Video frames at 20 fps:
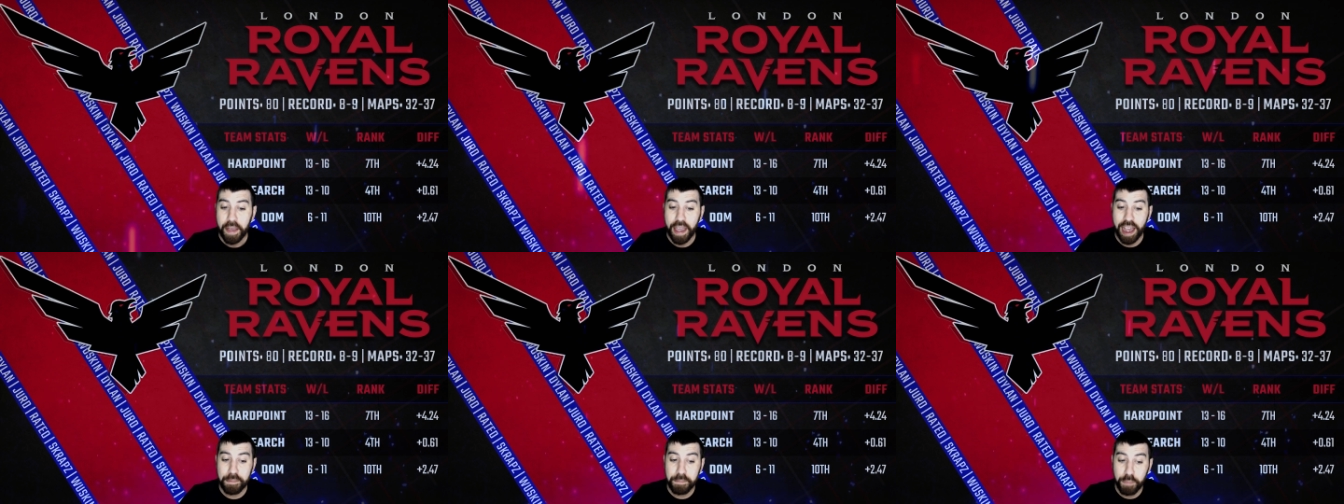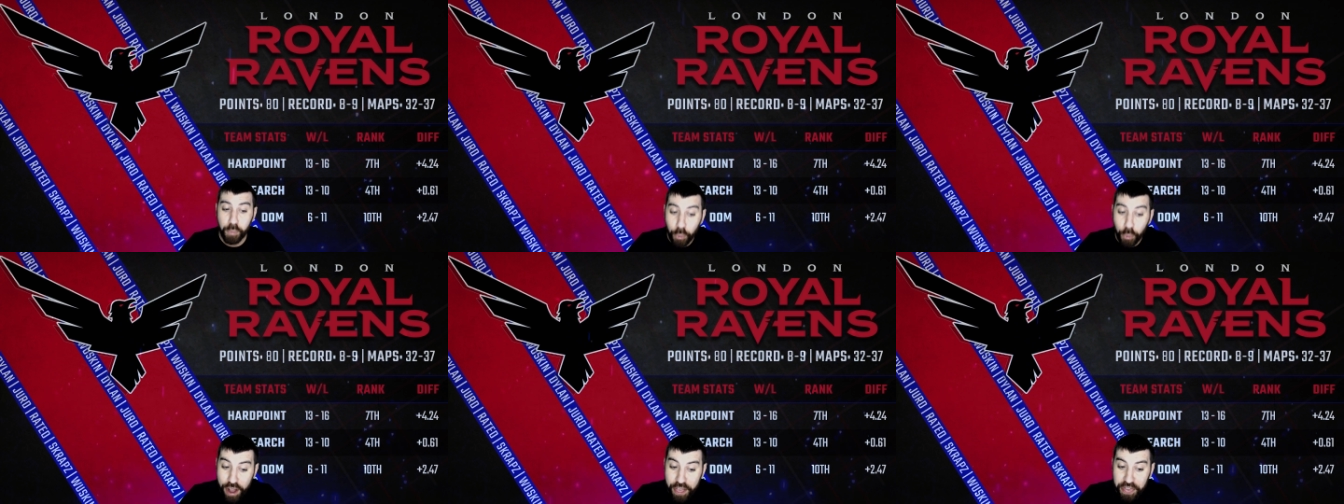
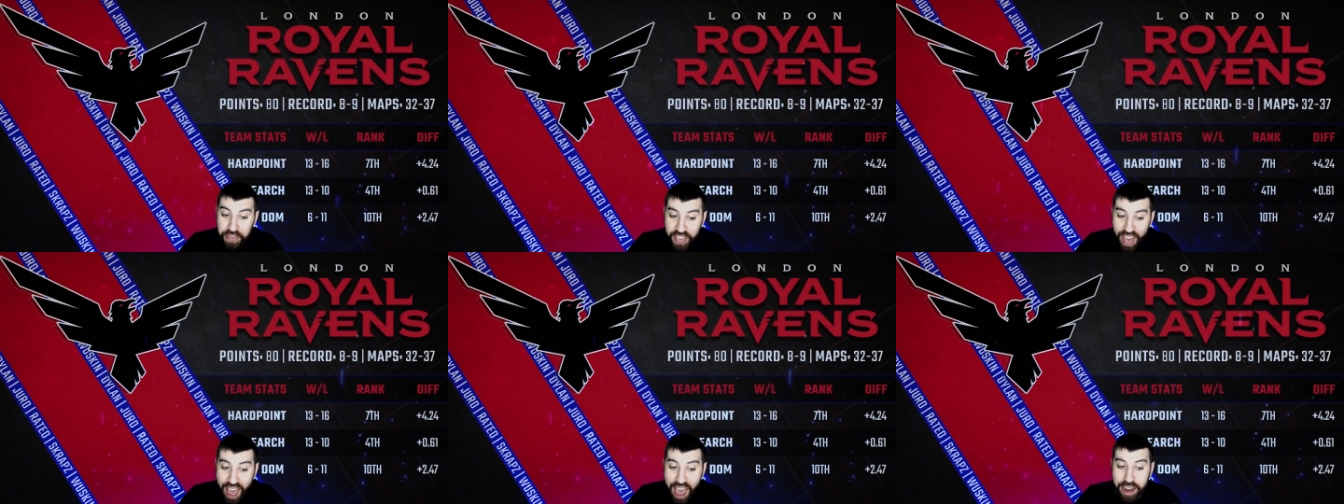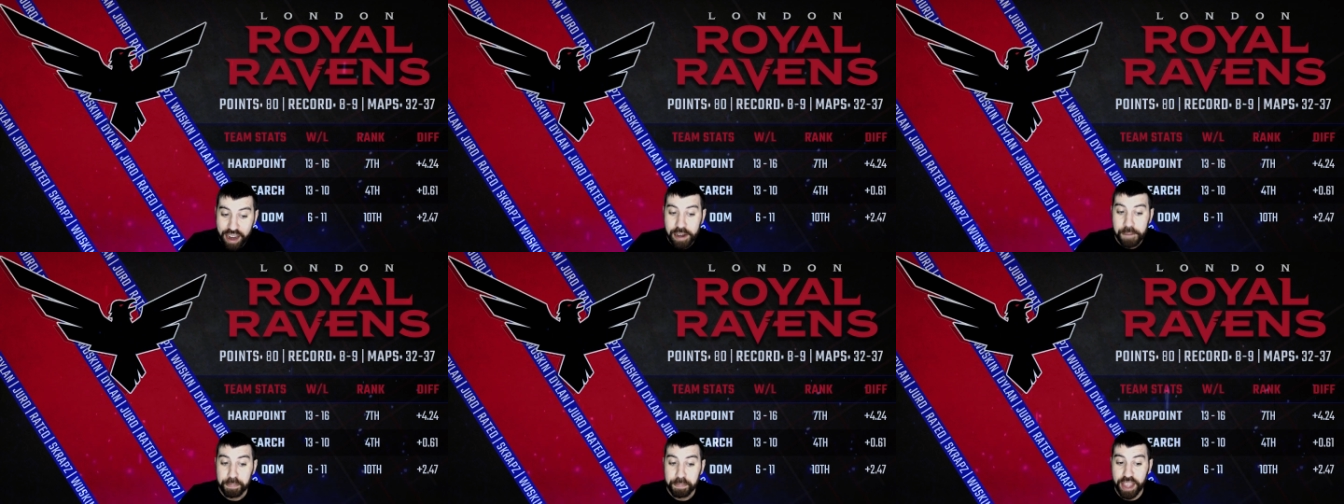And with
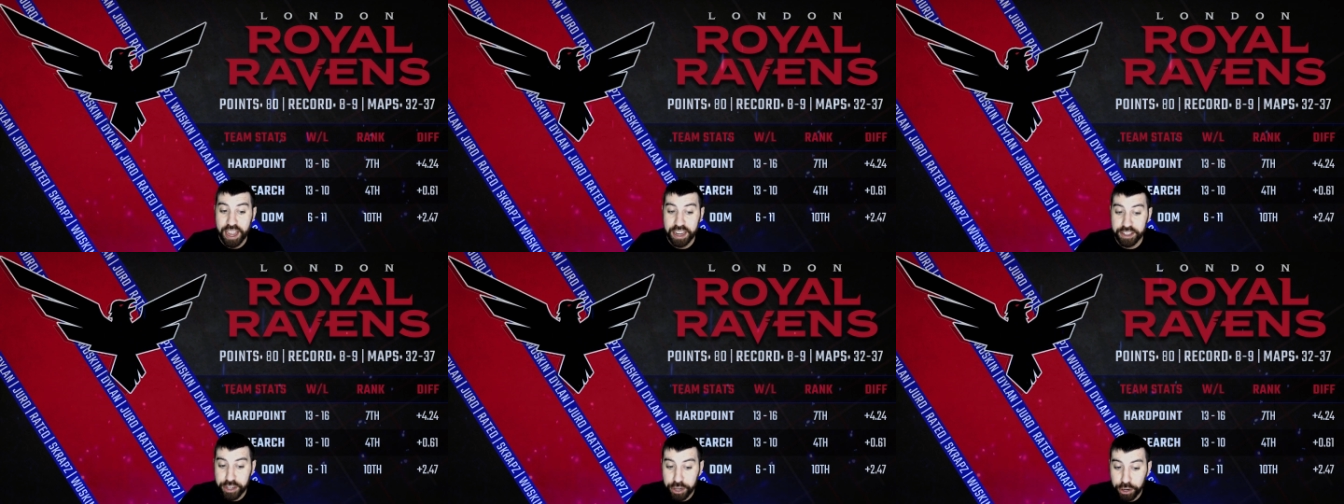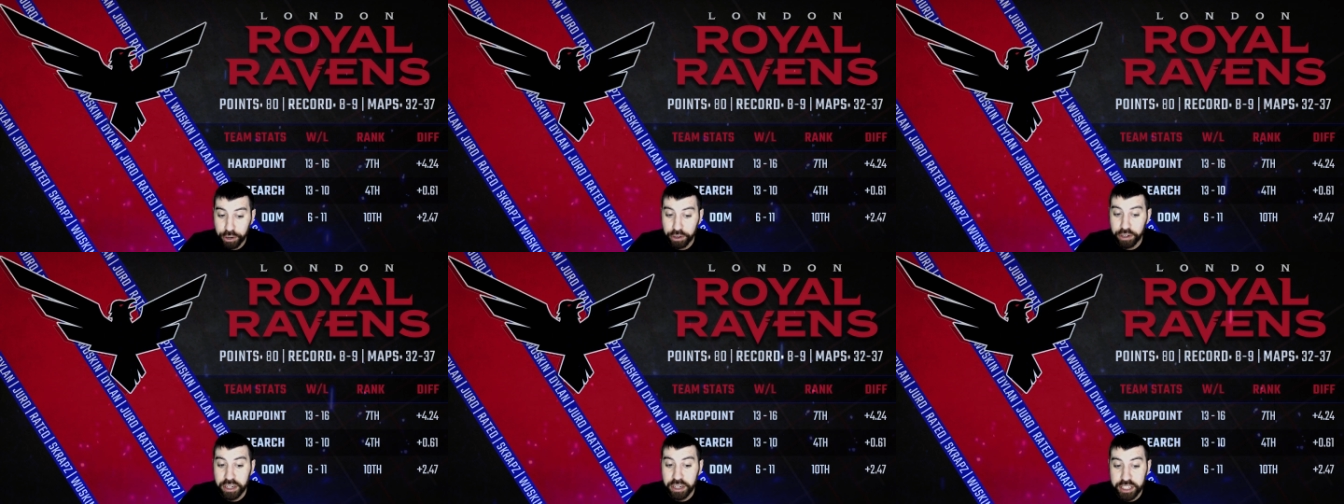that, it
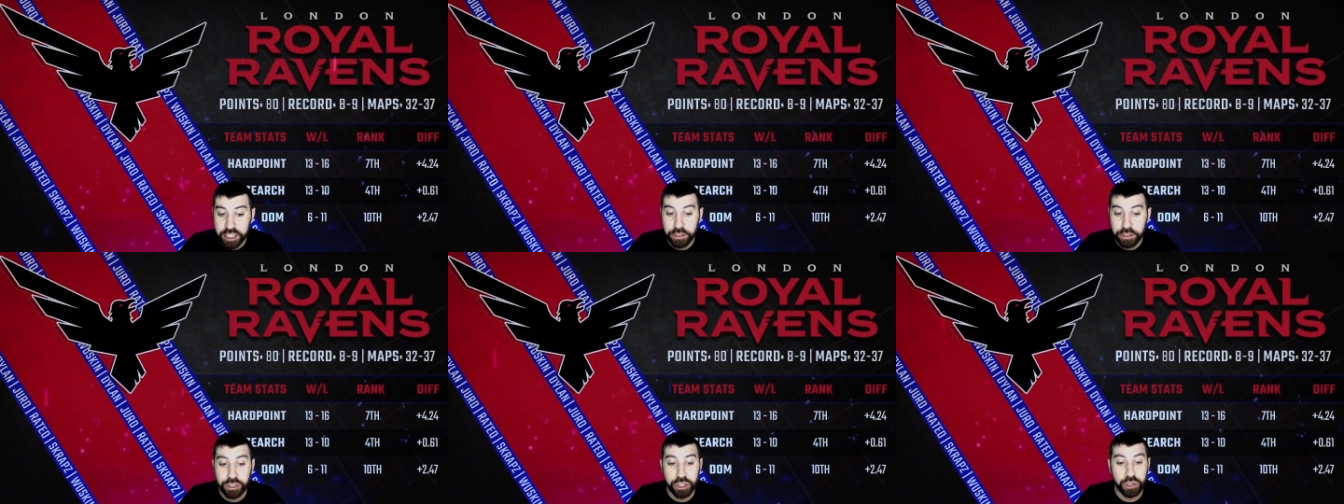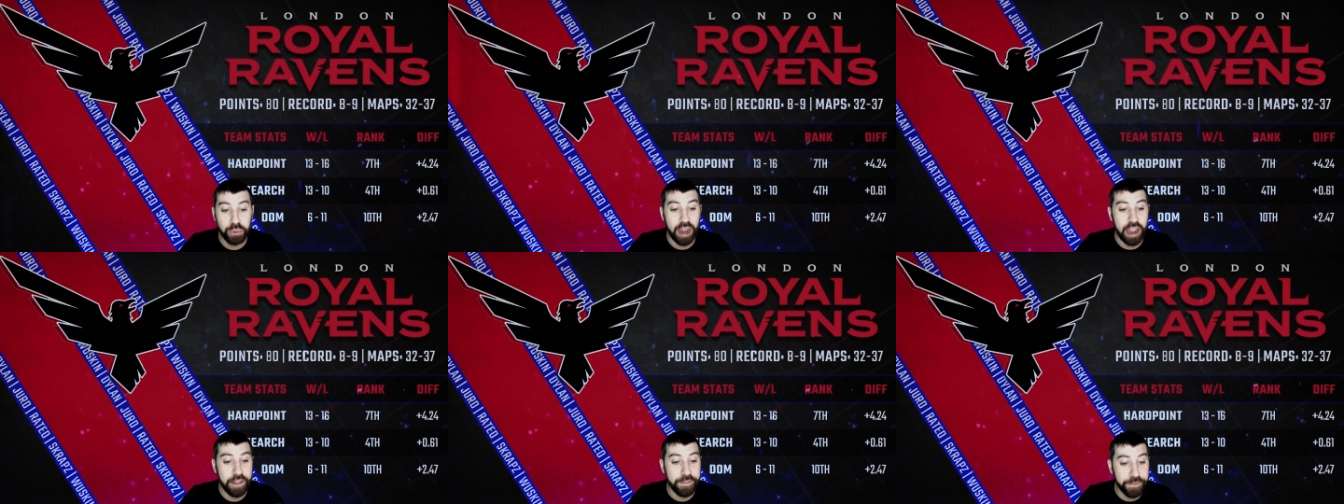turned
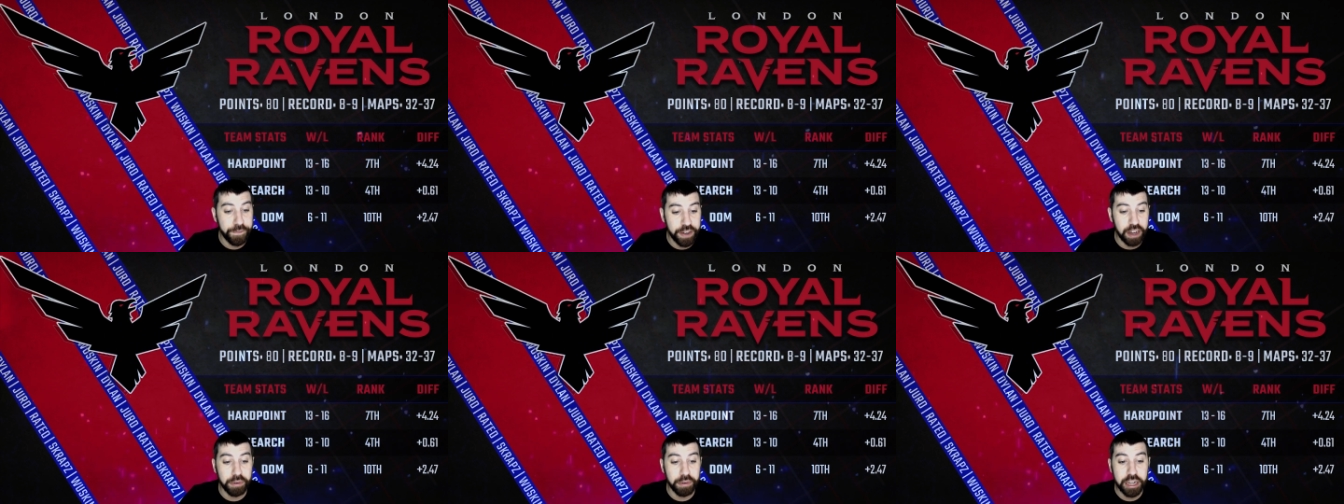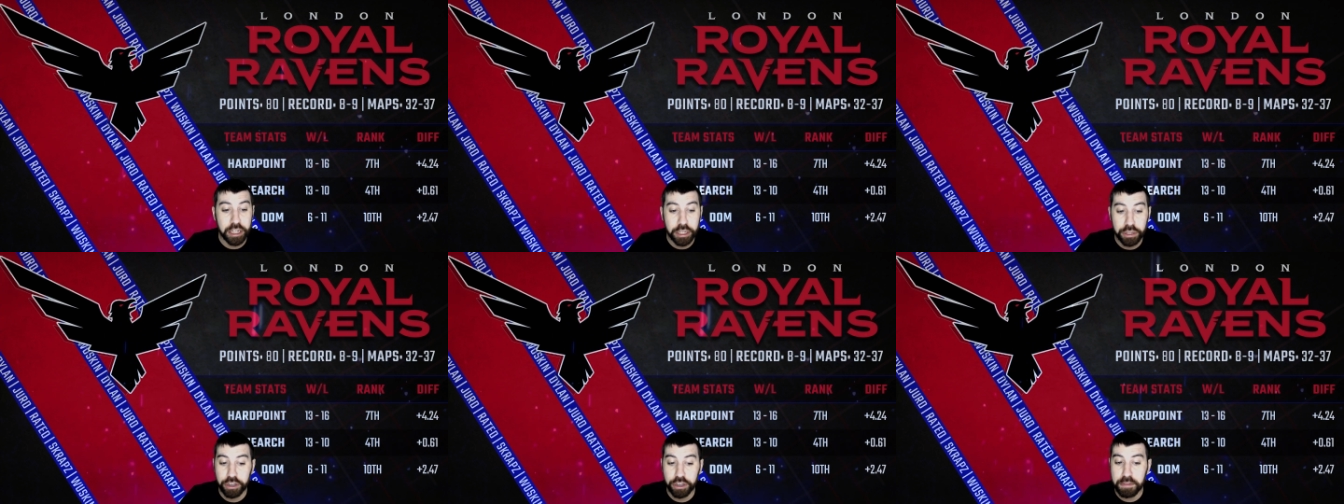into a
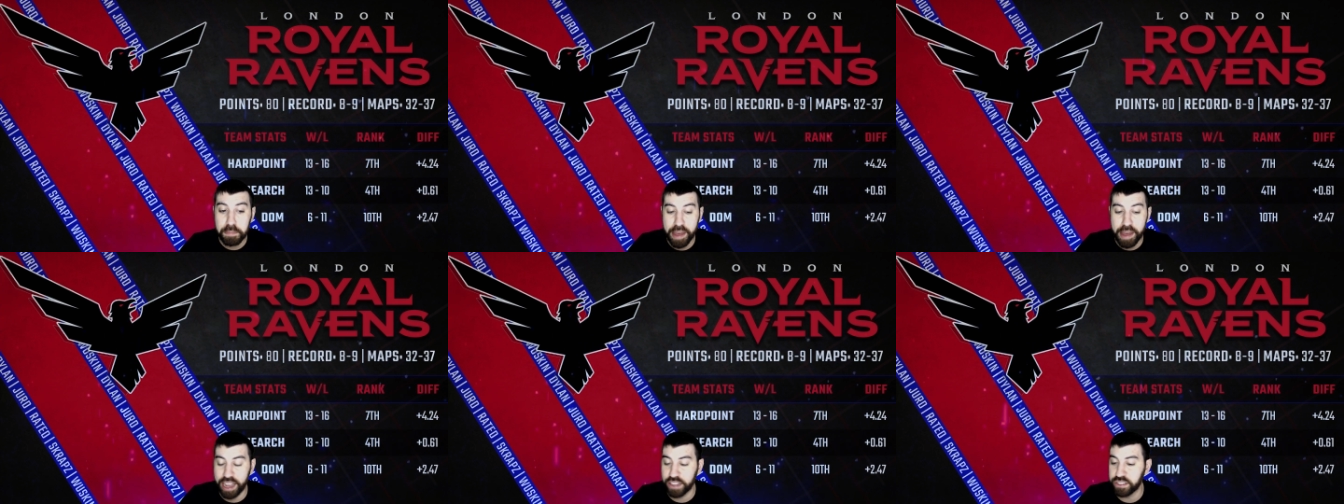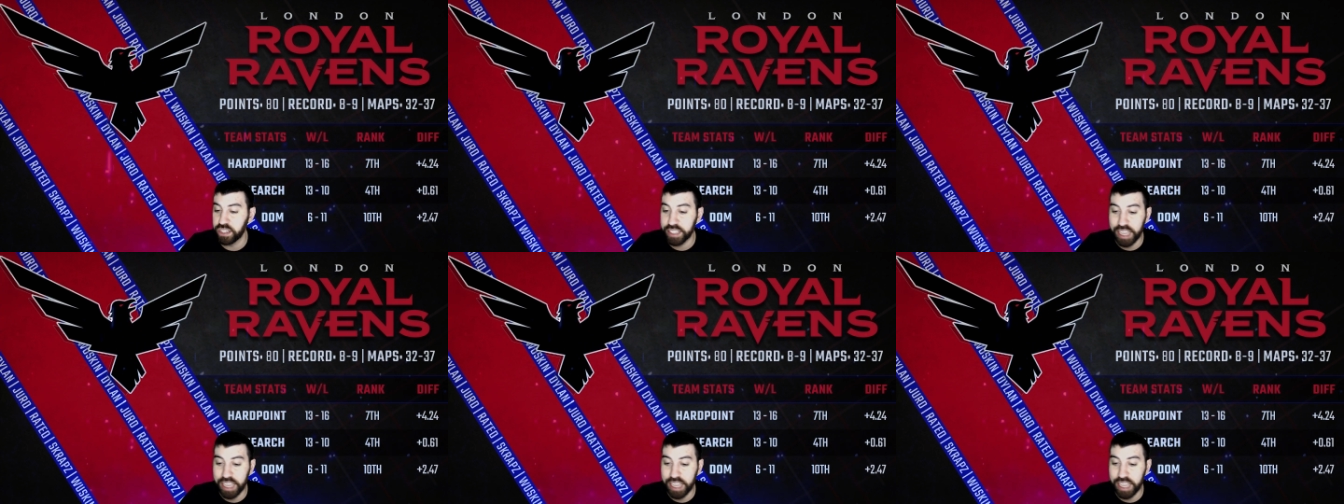very good mix.